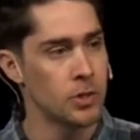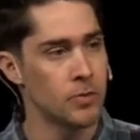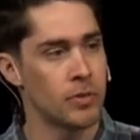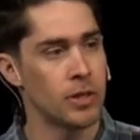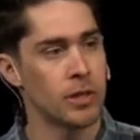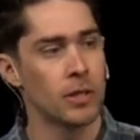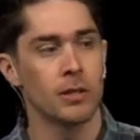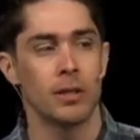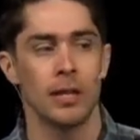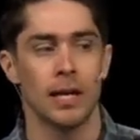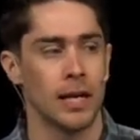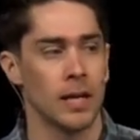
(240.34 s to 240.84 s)
of
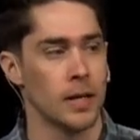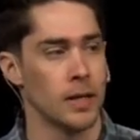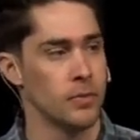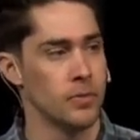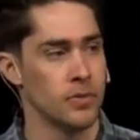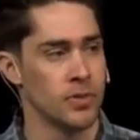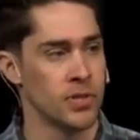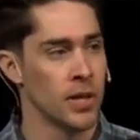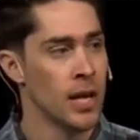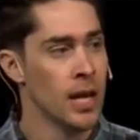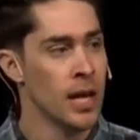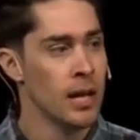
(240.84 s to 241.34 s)
their
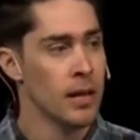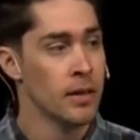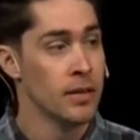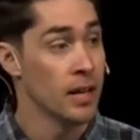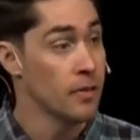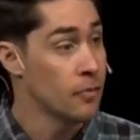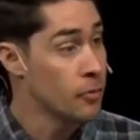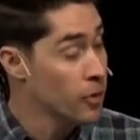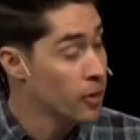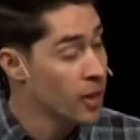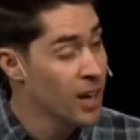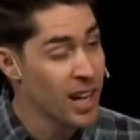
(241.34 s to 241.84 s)
lives that
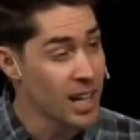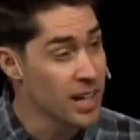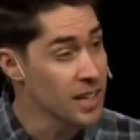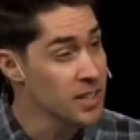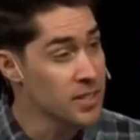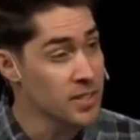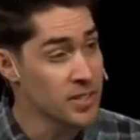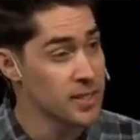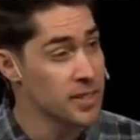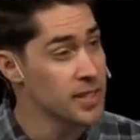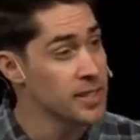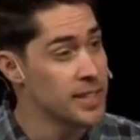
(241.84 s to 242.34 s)
for
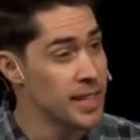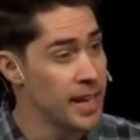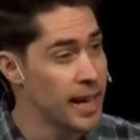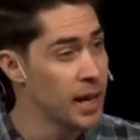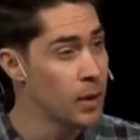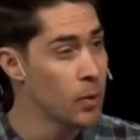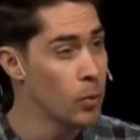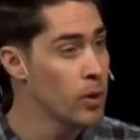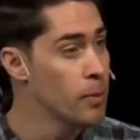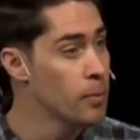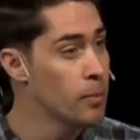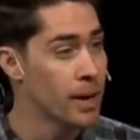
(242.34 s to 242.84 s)
us today
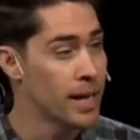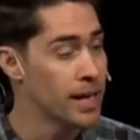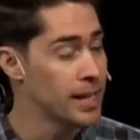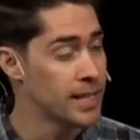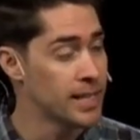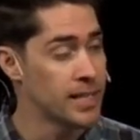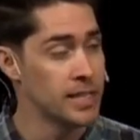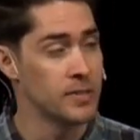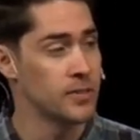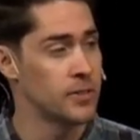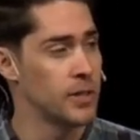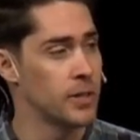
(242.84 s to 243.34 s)
we might
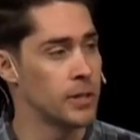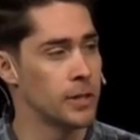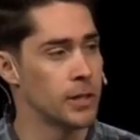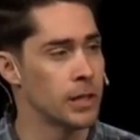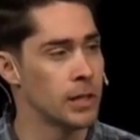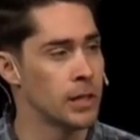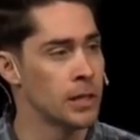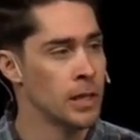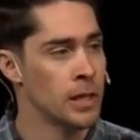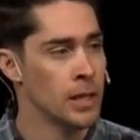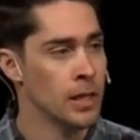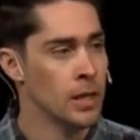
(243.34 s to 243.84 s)

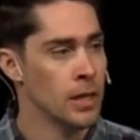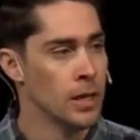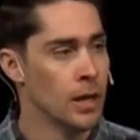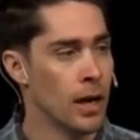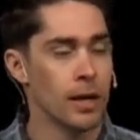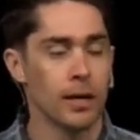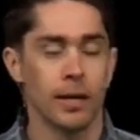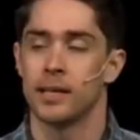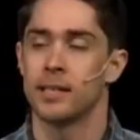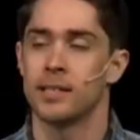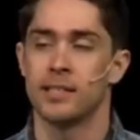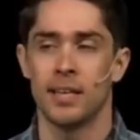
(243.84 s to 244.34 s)
consider
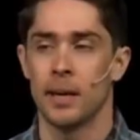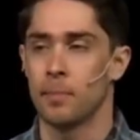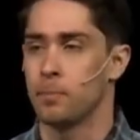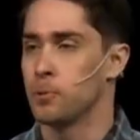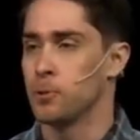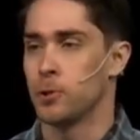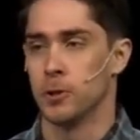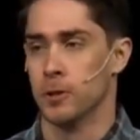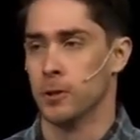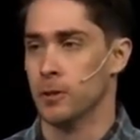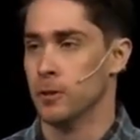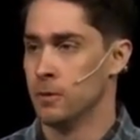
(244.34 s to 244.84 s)

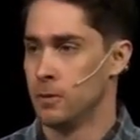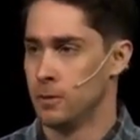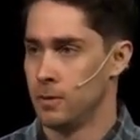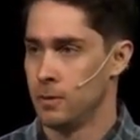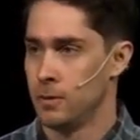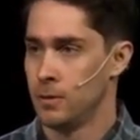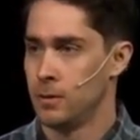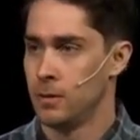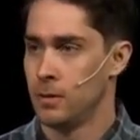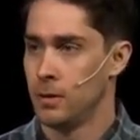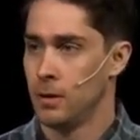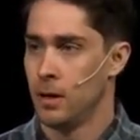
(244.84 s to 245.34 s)
unexceptional,
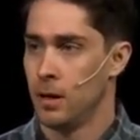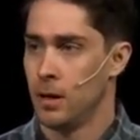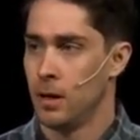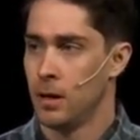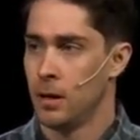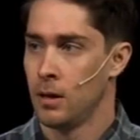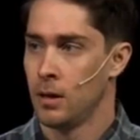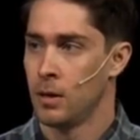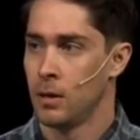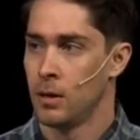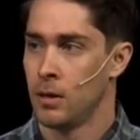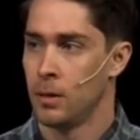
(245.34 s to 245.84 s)

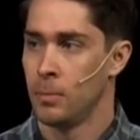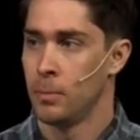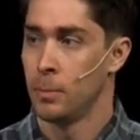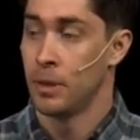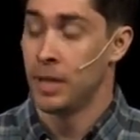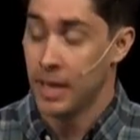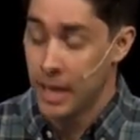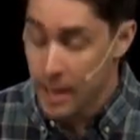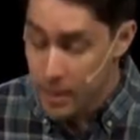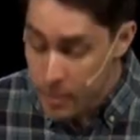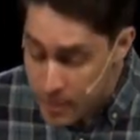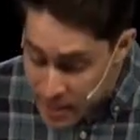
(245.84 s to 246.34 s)
but
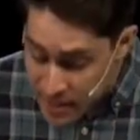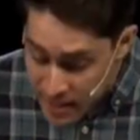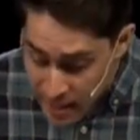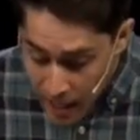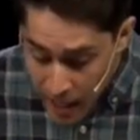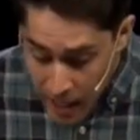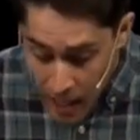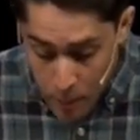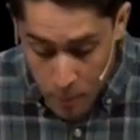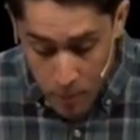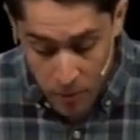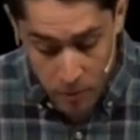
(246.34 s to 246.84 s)
in the
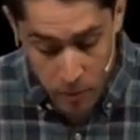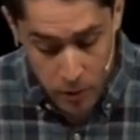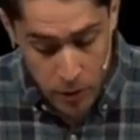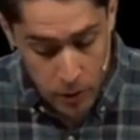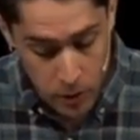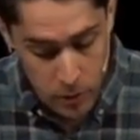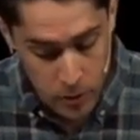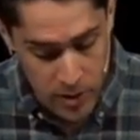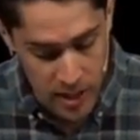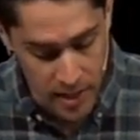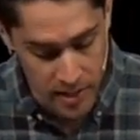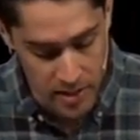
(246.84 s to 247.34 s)
time of the
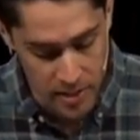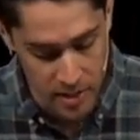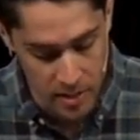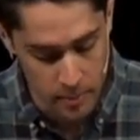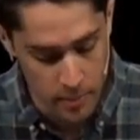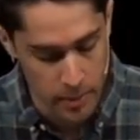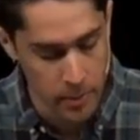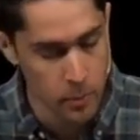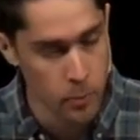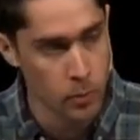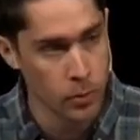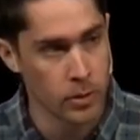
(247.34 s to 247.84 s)
Old
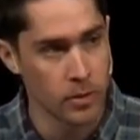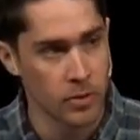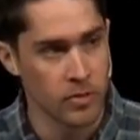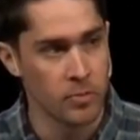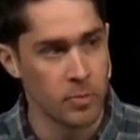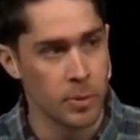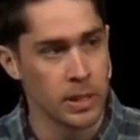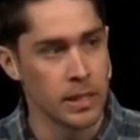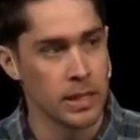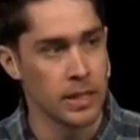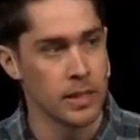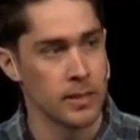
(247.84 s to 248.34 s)
Testament would have
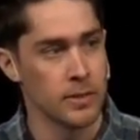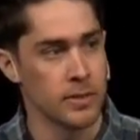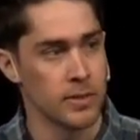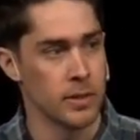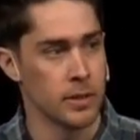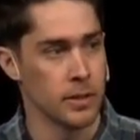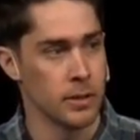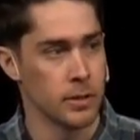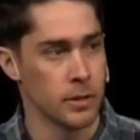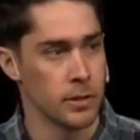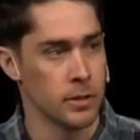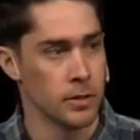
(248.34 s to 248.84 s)
been
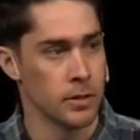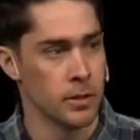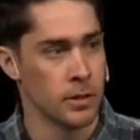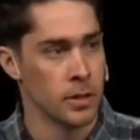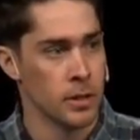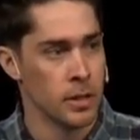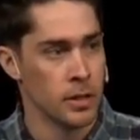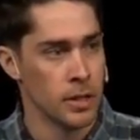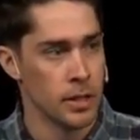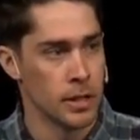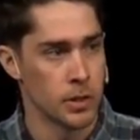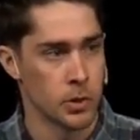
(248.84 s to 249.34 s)
considered
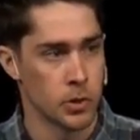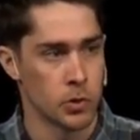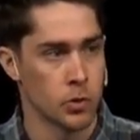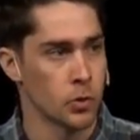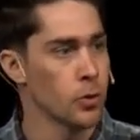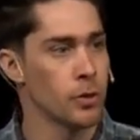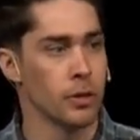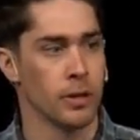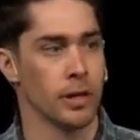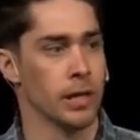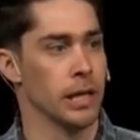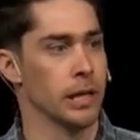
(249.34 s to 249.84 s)

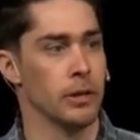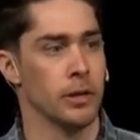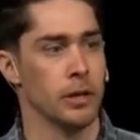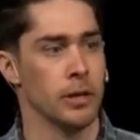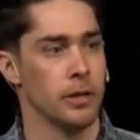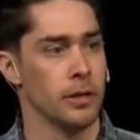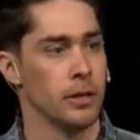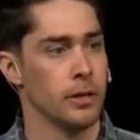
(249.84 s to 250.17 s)
extraordinary